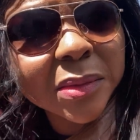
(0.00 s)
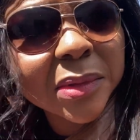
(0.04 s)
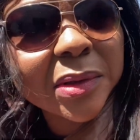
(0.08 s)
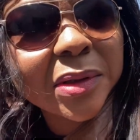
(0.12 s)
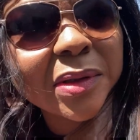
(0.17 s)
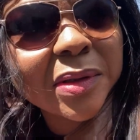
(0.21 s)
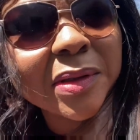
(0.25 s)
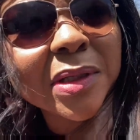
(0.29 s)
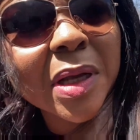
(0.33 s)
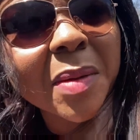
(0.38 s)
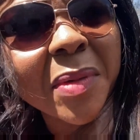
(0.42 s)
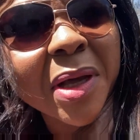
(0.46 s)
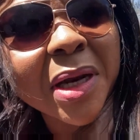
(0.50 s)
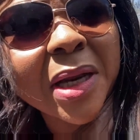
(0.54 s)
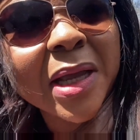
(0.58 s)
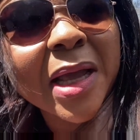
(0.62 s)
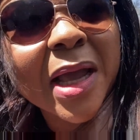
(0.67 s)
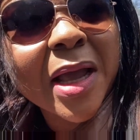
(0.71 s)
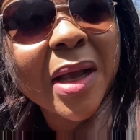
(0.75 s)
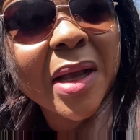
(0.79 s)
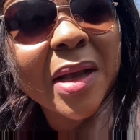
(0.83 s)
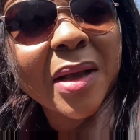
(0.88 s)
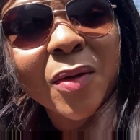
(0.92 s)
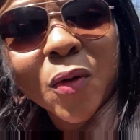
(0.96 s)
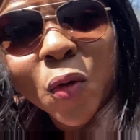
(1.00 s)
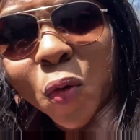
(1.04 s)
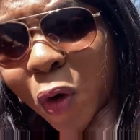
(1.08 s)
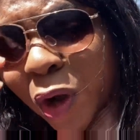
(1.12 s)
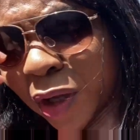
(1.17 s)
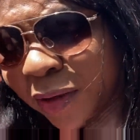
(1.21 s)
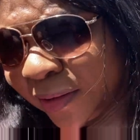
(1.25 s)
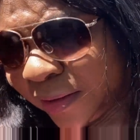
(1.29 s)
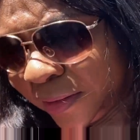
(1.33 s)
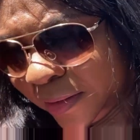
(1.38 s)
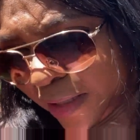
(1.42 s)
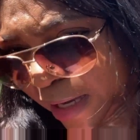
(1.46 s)
Somebody
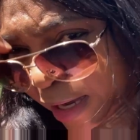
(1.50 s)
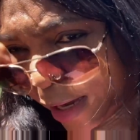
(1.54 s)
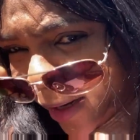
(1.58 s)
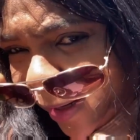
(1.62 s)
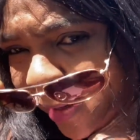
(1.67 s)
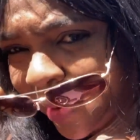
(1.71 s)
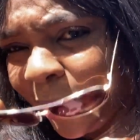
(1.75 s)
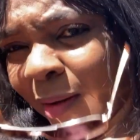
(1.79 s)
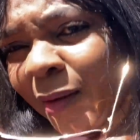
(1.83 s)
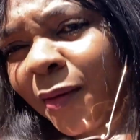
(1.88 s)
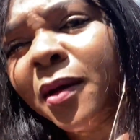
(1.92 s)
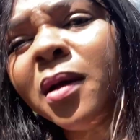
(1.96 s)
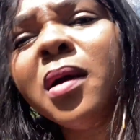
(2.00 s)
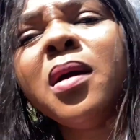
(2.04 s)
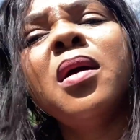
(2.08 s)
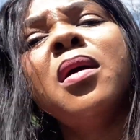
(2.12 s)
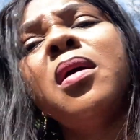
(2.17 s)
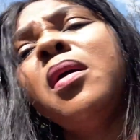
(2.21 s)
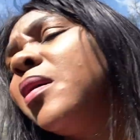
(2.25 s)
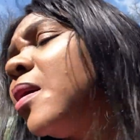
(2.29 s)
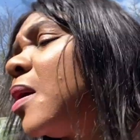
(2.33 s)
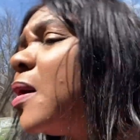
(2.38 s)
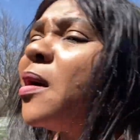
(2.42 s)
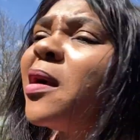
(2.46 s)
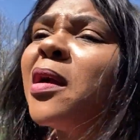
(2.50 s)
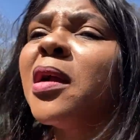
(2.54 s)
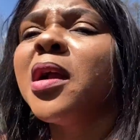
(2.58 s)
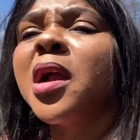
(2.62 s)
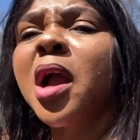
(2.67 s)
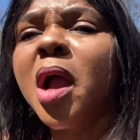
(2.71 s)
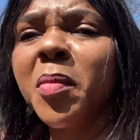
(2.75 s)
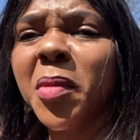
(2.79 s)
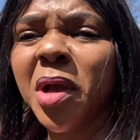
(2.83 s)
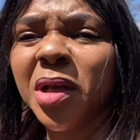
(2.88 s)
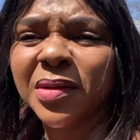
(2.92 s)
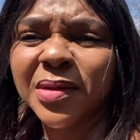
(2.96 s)
once said,
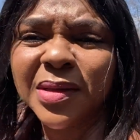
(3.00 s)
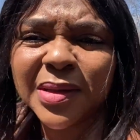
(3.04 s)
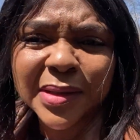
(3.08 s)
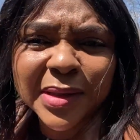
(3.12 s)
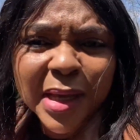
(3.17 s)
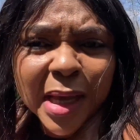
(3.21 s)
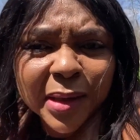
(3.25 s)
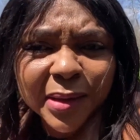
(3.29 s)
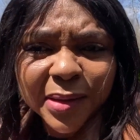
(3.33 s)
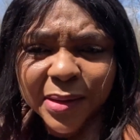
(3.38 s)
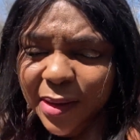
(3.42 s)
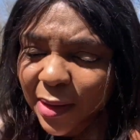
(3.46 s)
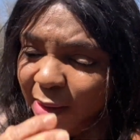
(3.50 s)
common sense